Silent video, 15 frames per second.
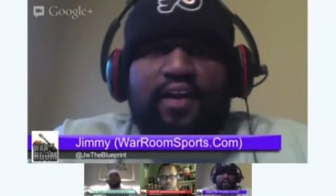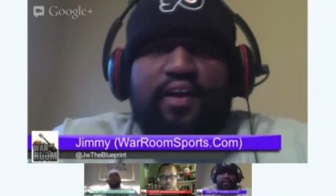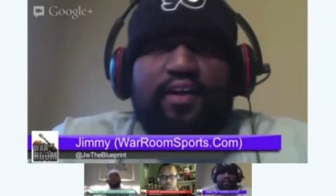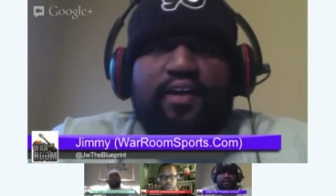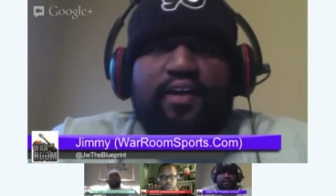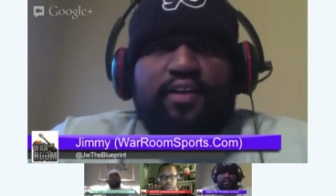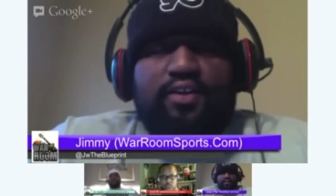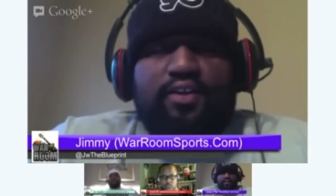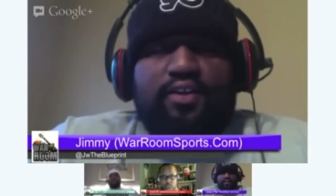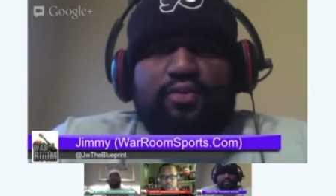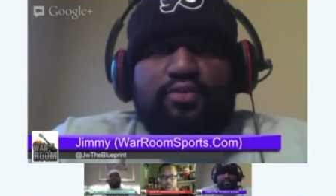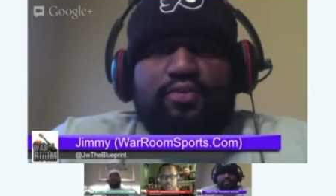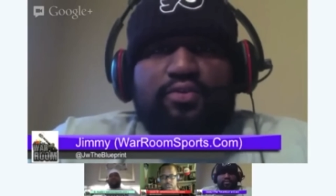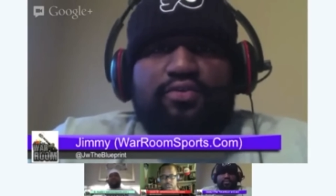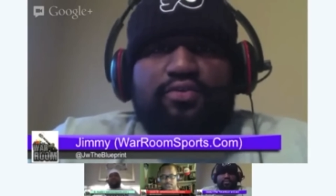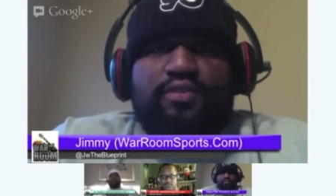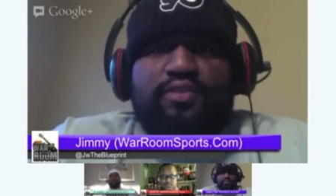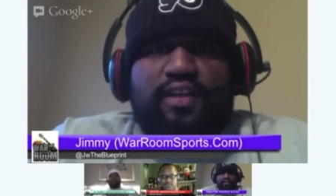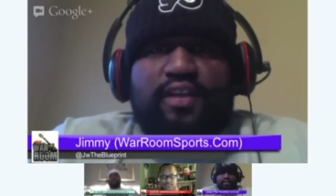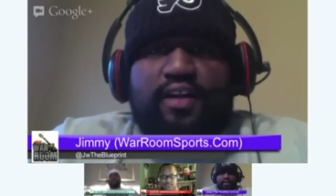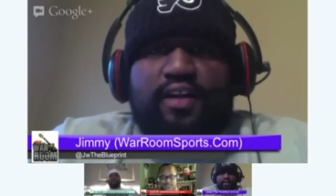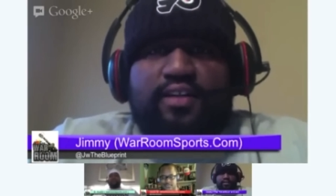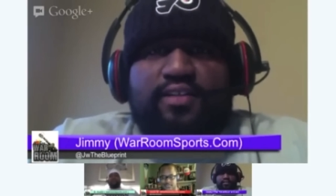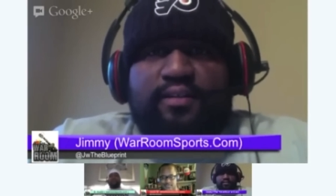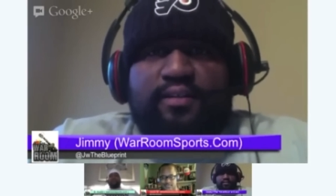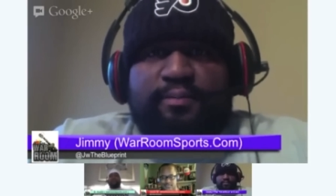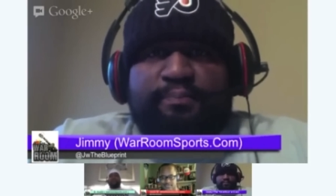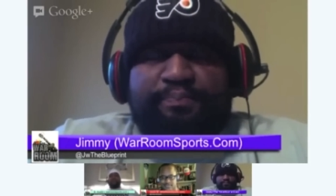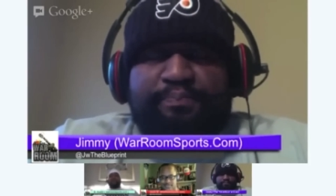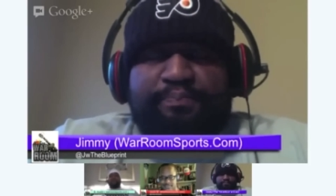you know, suicide is
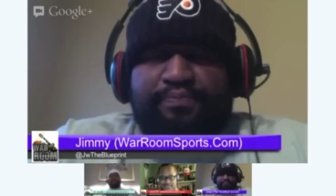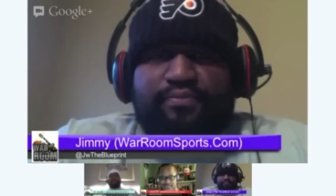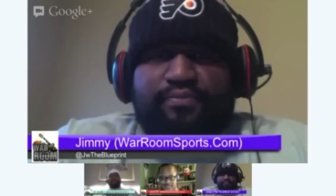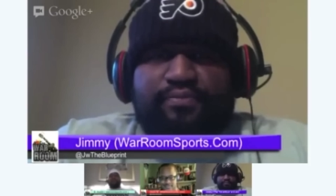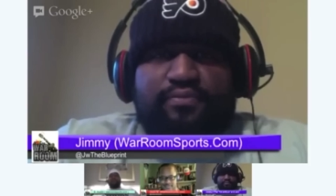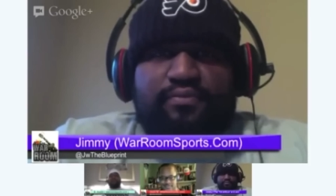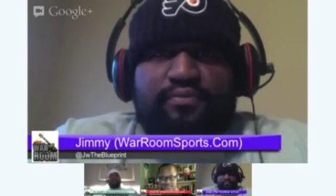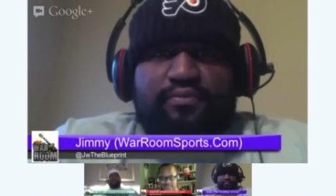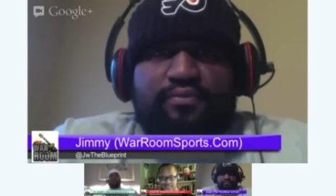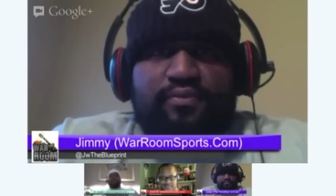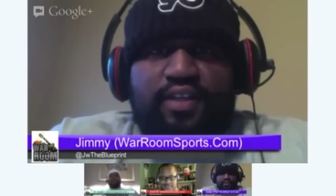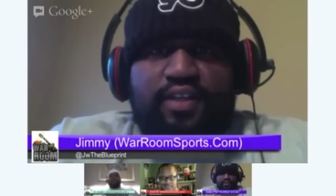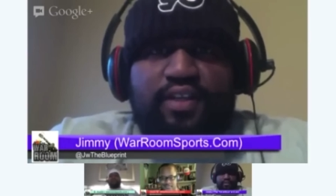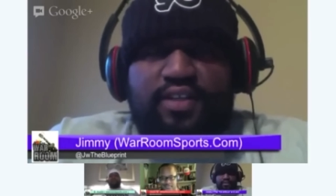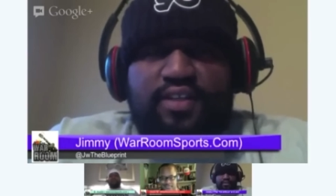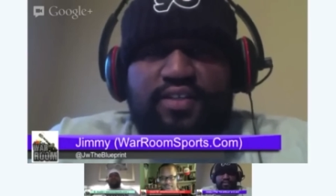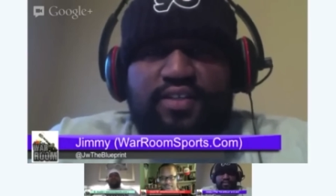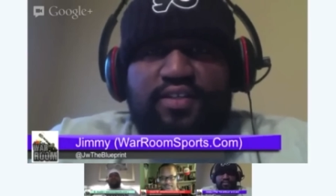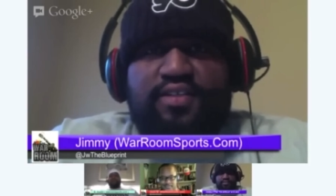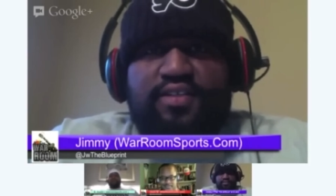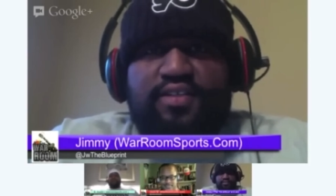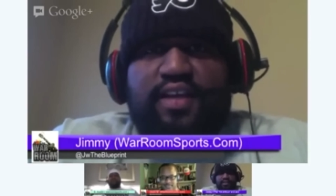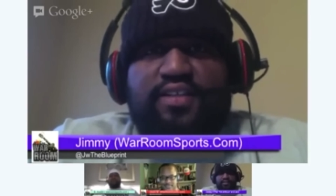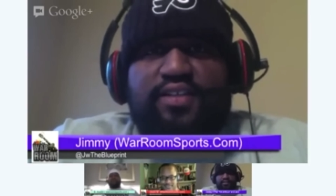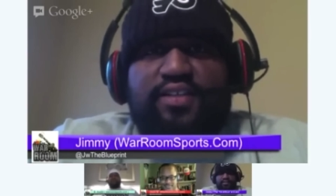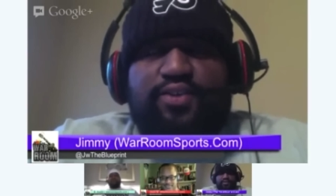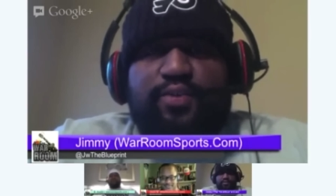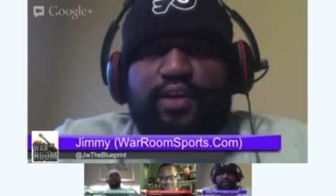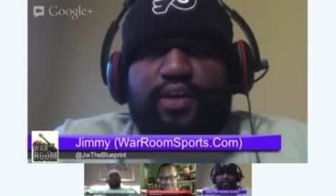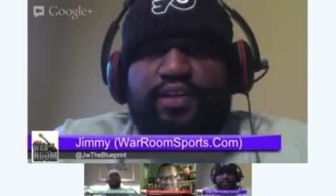um it's, it's just a sad
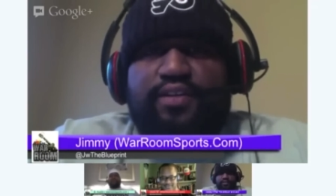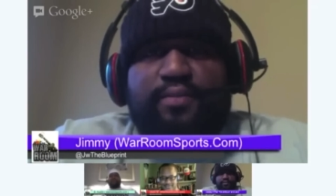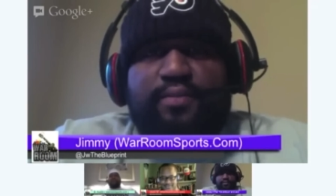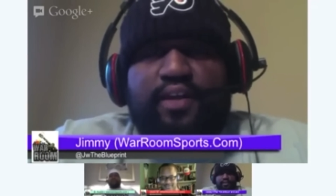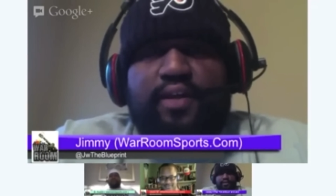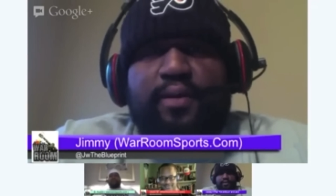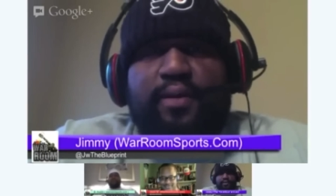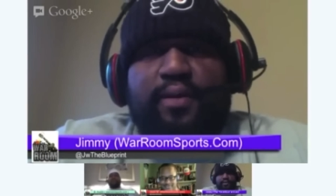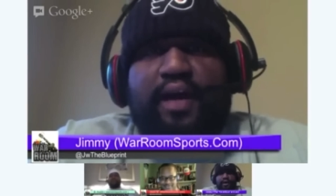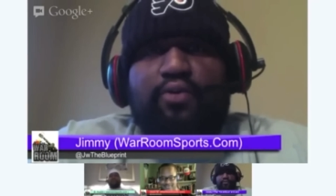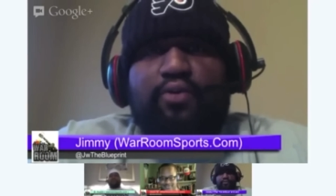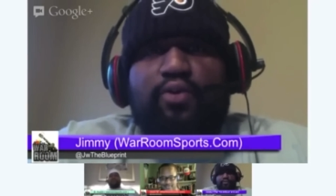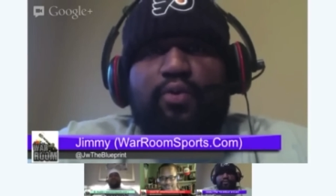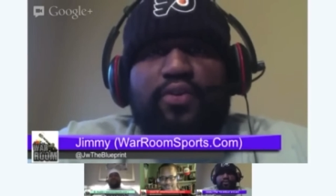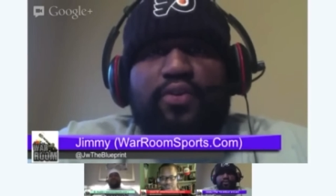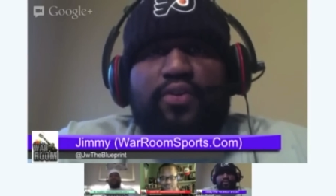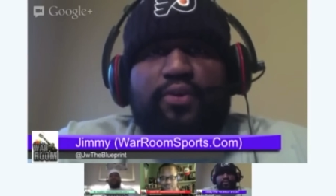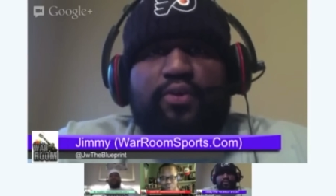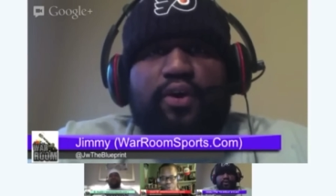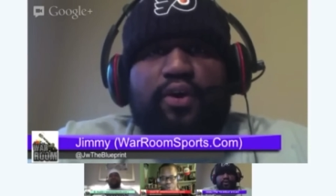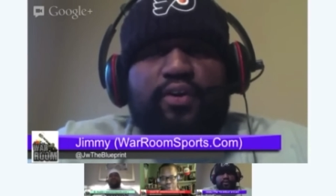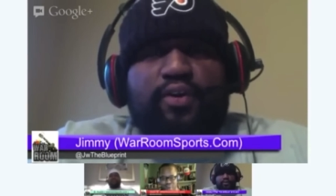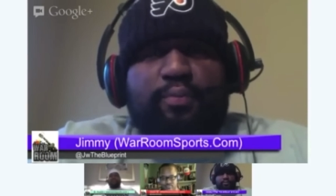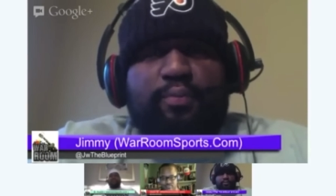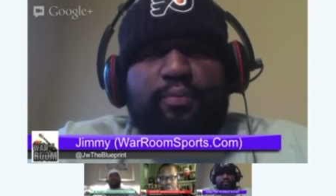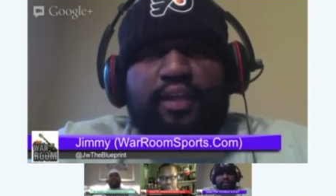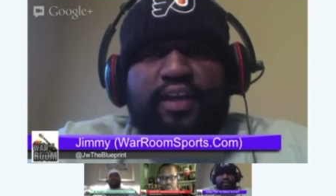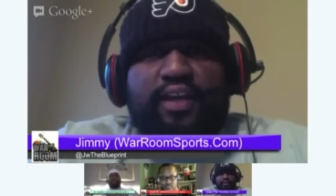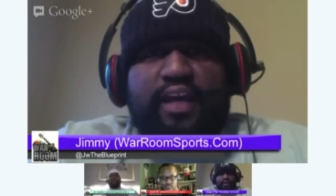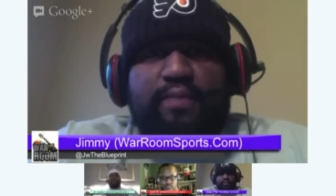situation, man. I, I don't know whether they're going. Are they going to play the
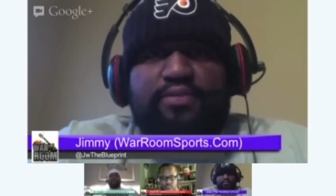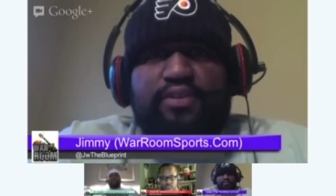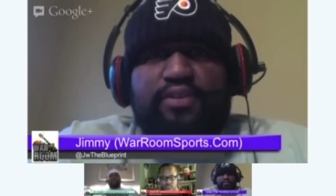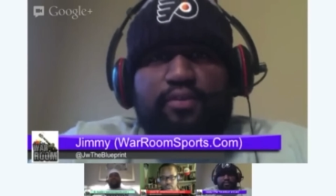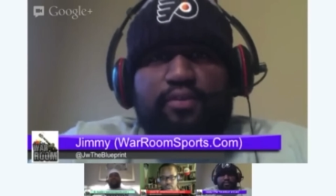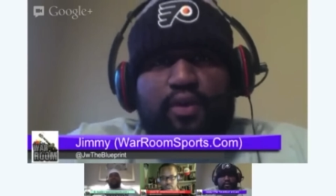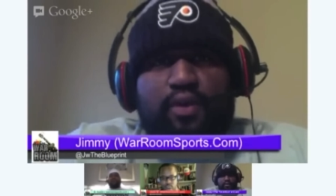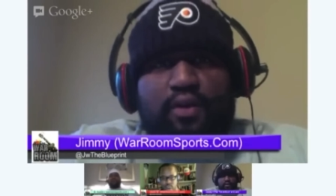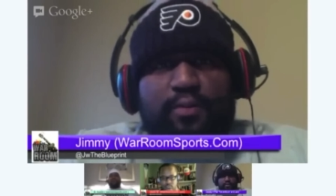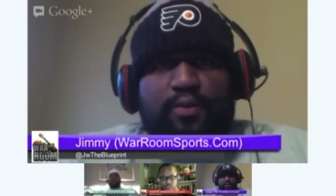game still tomorrow? I mean,